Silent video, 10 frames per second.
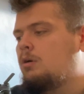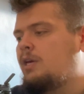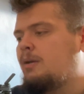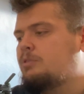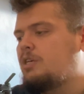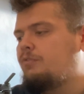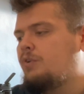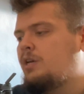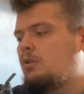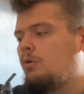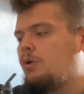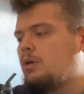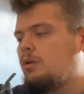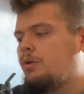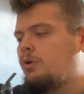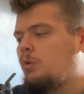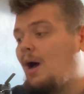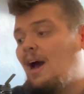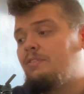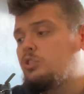EMT3 Glory Glue. I
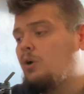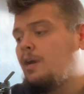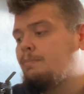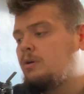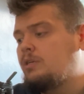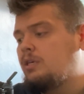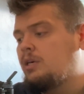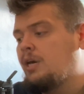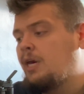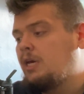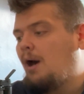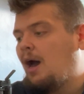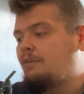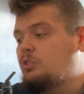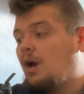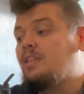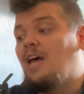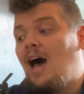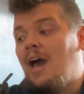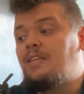haven't tried Milky Cake. I've tried the
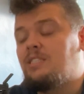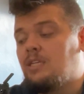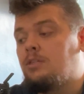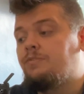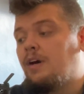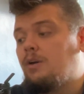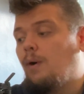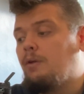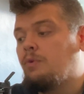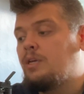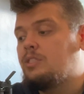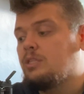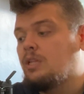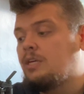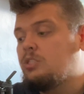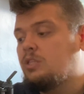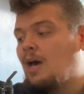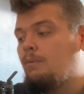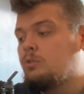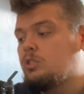High Silver quite recently, so
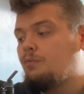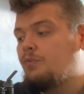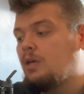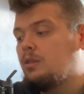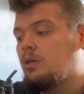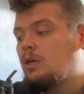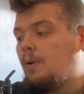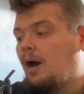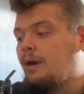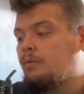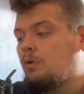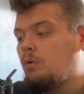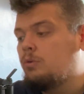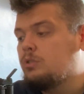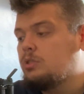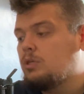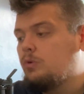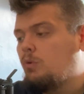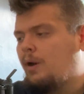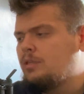that was something that I know was
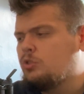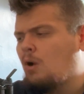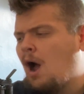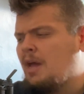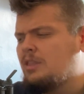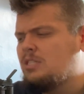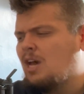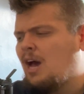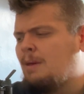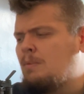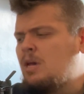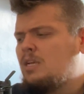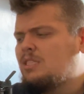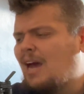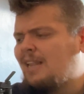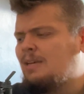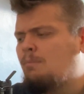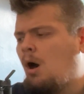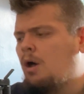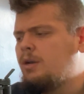quite dry at the time.
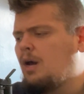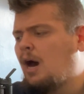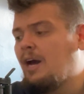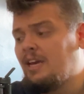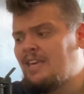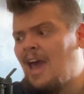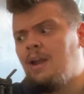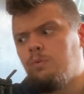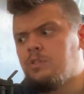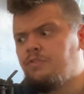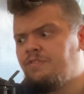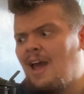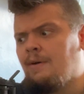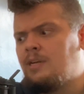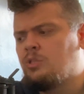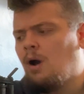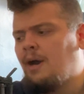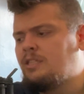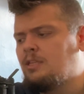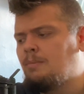Talimon, again, was very
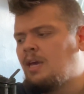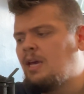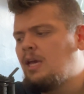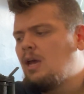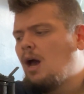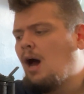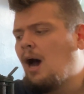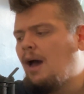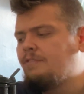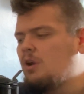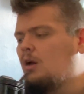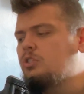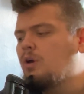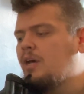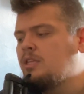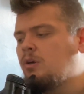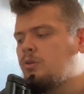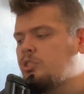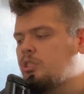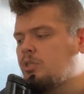dry to me. I've not tried the
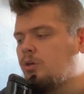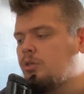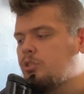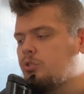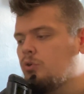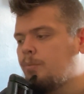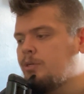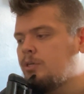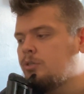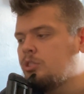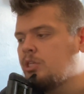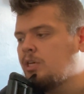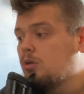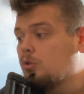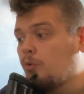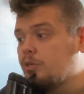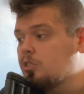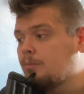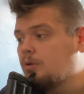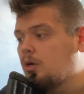OG Kush, Strawberry OG, Glory
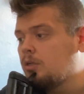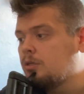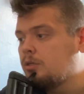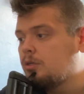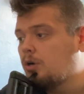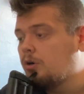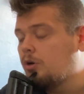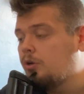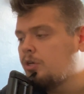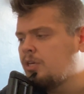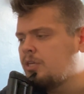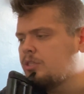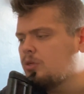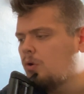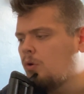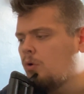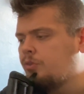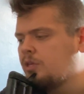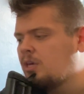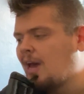Some Color Cookies, or
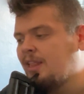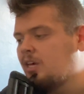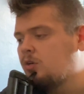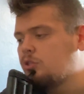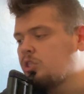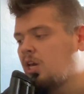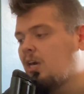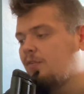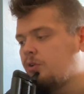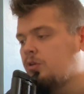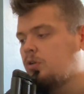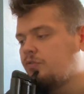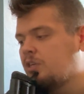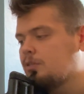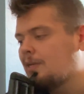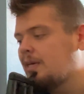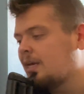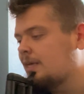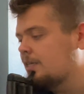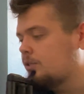the LA Kush Cake. I've heard good things about the
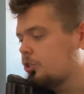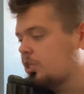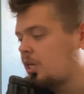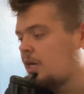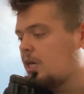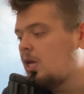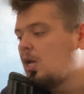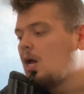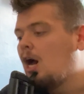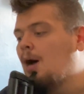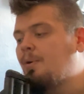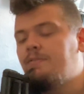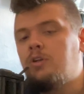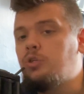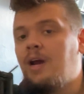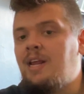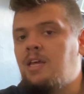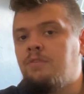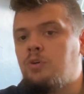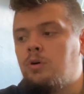LA Kush Cake, but I've not tried any
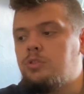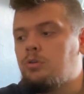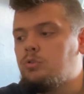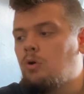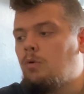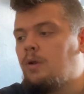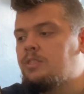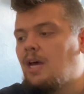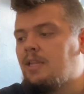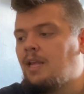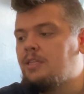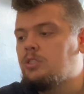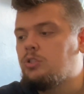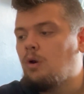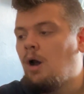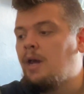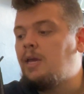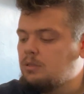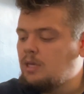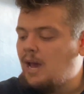of those. Those are all ones that I'd like to
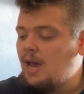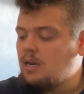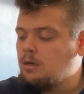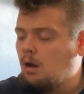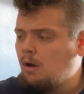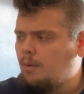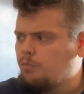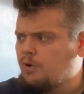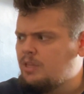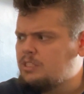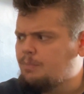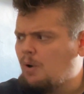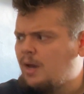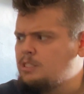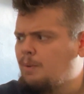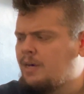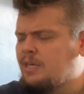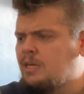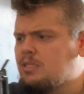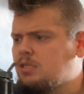try. Yeah, no, I'm really surprised by
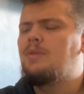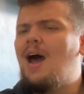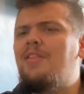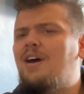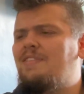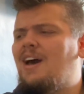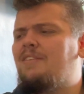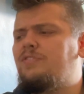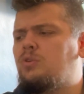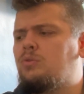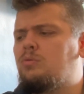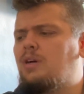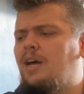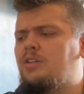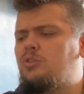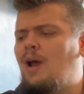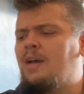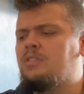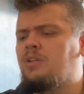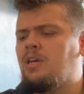this. Now that I've had a few kind of
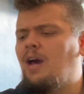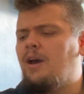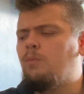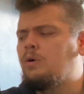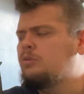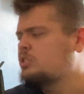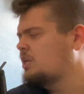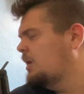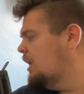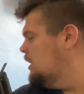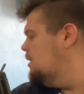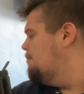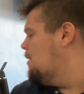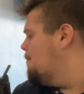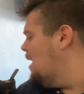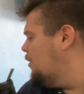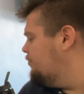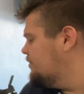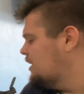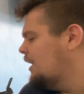drags on it, I will say my mouth
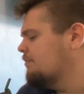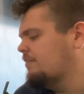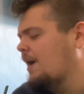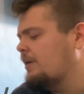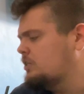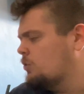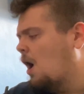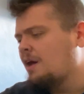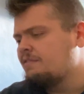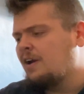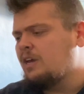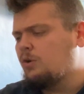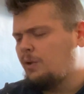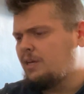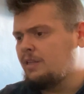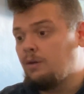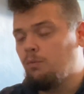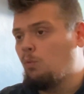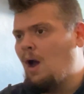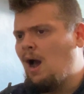is getting very dry very quickly.
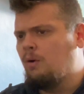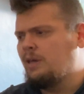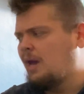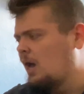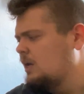Wow, yeah.